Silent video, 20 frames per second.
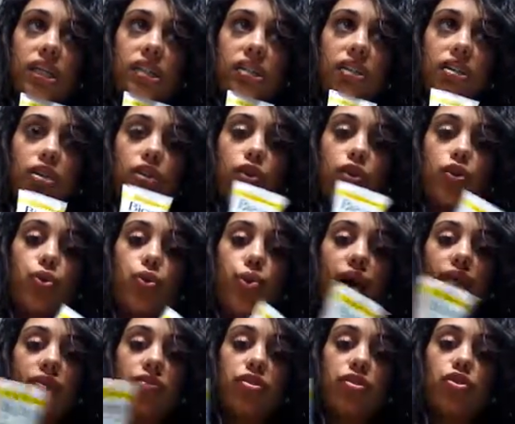you know, you
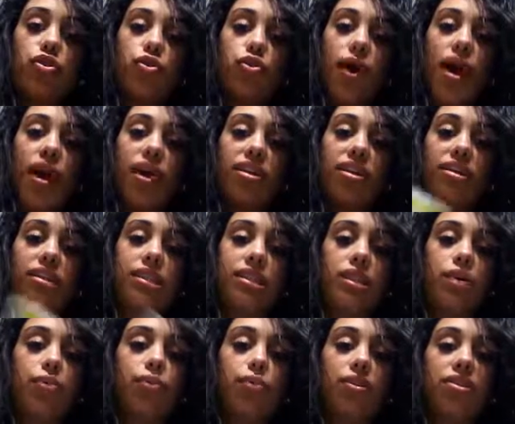have to try and
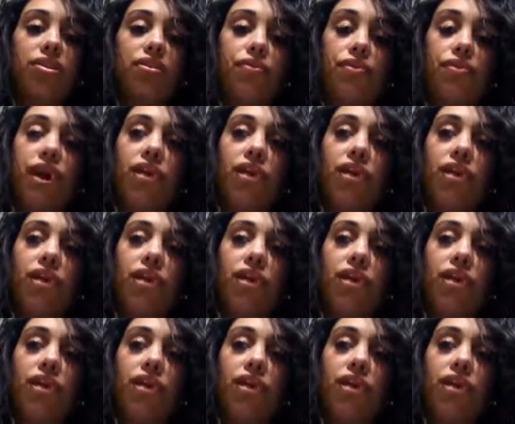see with different,